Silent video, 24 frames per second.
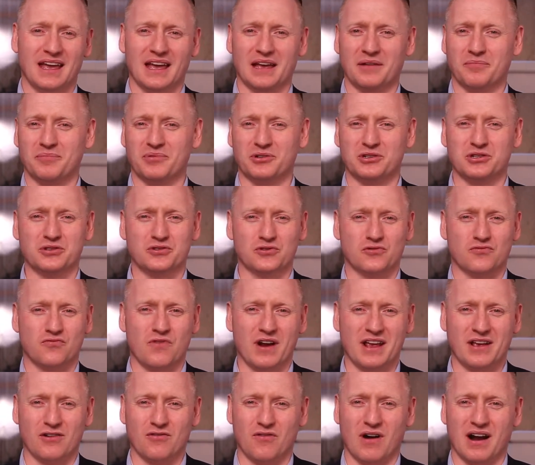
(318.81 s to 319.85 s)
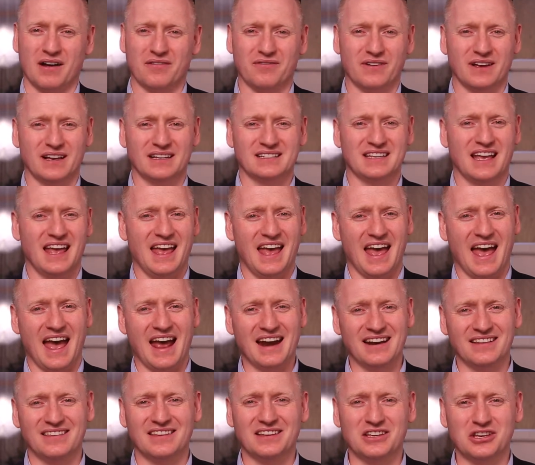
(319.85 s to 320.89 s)
It produces great graphics.
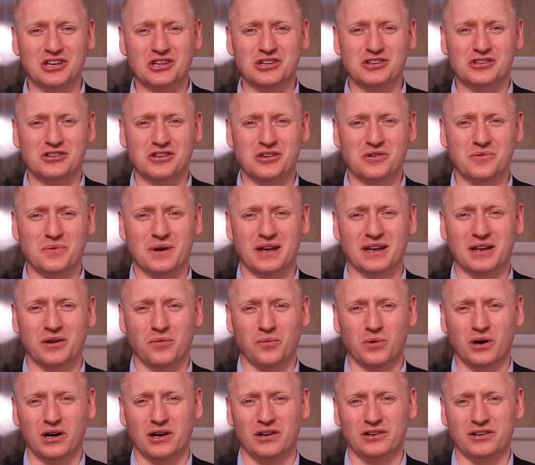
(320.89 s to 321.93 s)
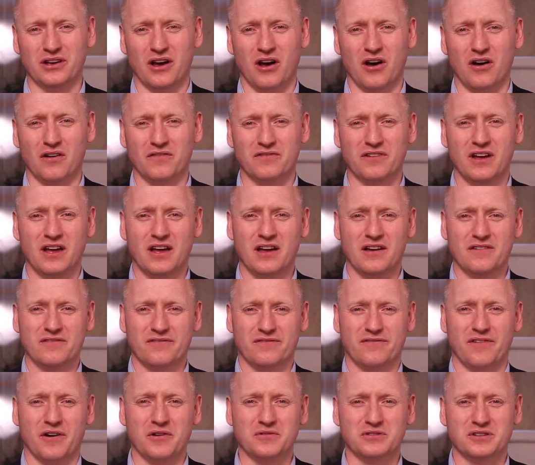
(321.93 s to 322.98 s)
Anything you can do in the world of
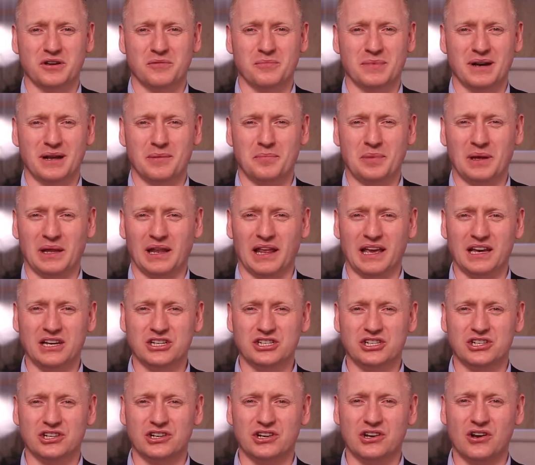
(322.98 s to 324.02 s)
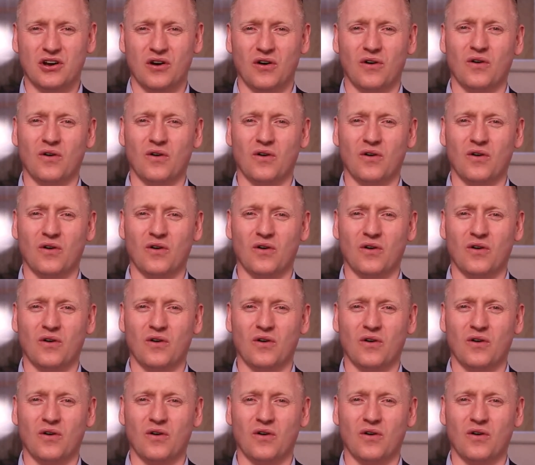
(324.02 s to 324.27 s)
photo manipulation